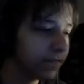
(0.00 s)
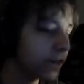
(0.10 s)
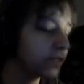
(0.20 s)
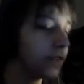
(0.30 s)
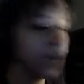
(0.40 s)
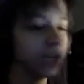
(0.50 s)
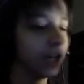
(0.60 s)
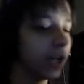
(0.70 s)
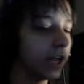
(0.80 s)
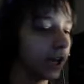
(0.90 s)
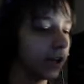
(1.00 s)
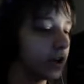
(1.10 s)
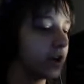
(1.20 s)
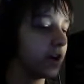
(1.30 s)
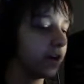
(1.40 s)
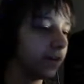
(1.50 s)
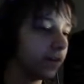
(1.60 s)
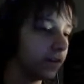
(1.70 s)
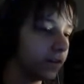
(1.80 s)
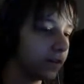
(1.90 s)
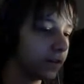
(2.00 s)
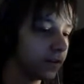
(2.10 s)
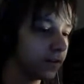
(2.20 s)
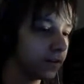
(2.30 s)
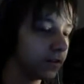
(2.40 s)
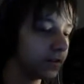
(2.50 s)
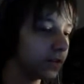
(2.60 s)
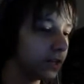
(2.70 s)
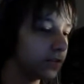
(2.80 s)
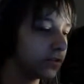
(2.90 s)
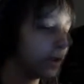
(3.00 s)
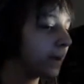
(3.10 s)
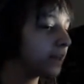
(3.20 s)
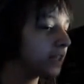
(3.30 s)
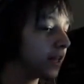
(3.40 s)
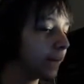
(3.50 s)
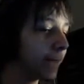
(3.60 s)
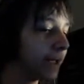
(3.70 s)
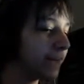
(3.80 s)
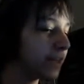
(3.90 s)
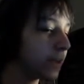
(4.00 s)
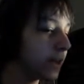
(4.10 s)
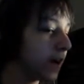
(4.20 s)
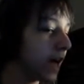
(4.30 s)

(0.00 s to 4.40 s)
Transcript: Fuck the flashlight, I got a gun now. If somebody's killing babies up here,